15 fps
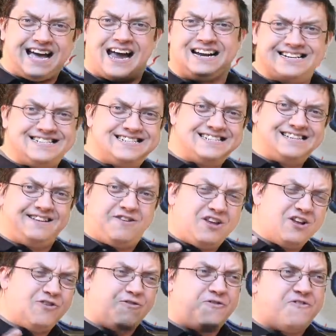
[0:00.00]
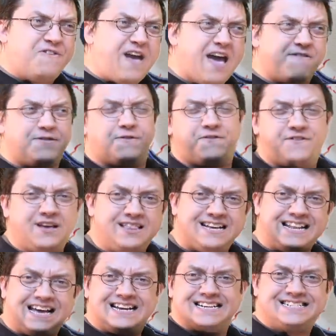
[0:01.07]
the
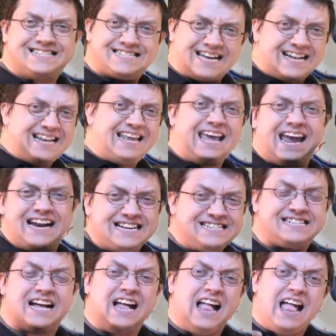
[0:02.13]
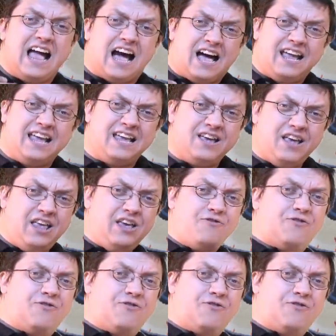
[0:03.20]
feeling like it's set in the 80s.